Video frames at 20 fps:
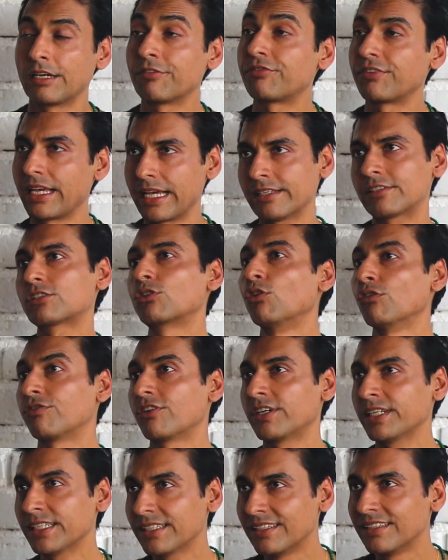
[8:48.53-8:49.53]
If yes, go
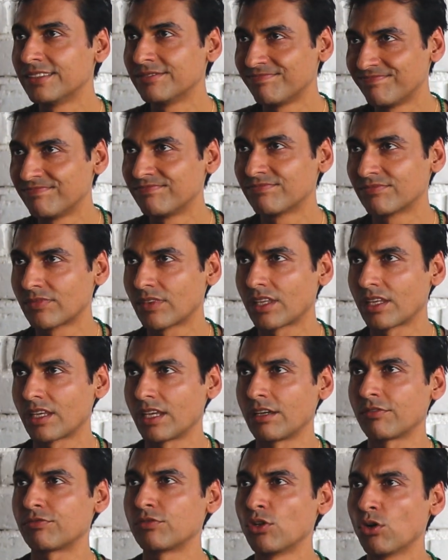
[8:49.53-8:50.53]
for it.
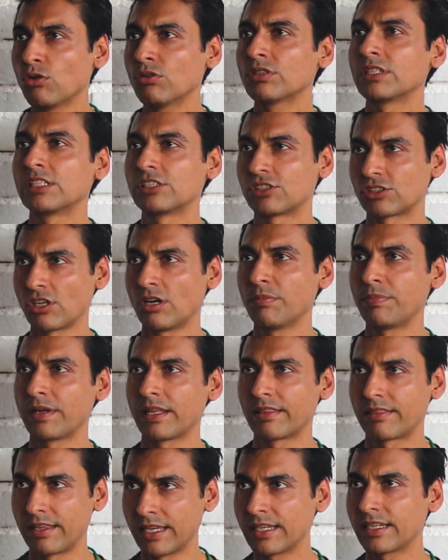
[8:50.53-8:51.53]
If no, then stop
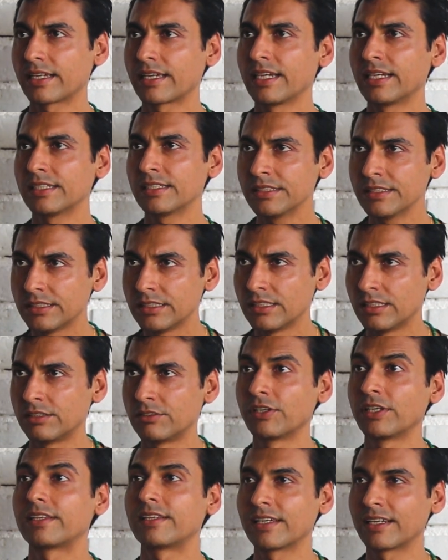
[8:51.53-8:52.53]
and think again,
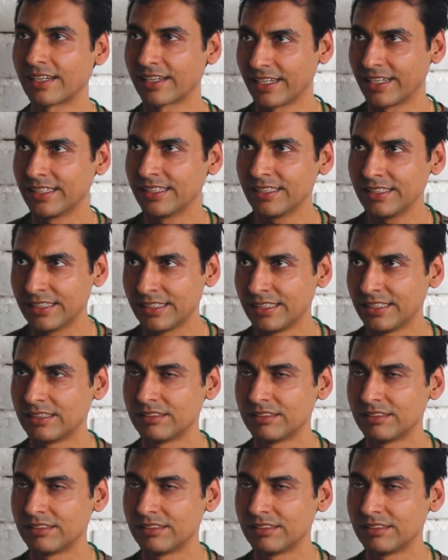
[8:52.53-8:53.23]
rethink again,